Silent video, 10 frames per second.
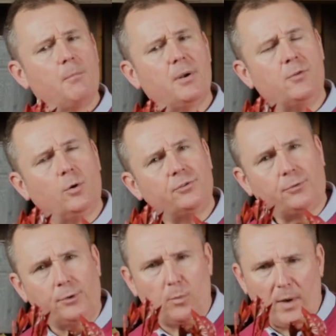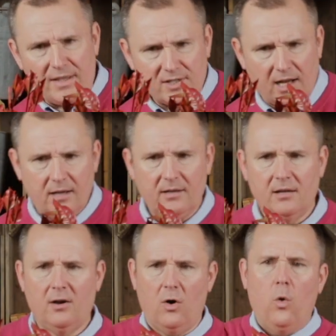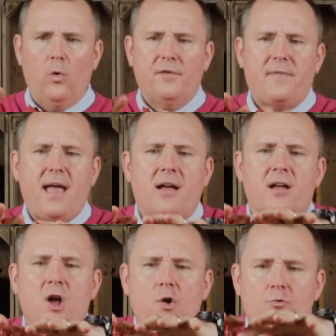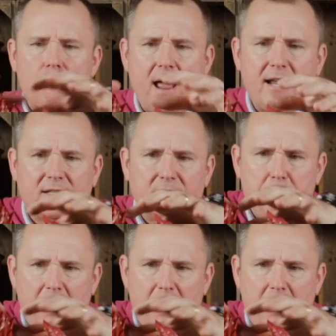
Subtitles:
But of course, through the winter, all of that red and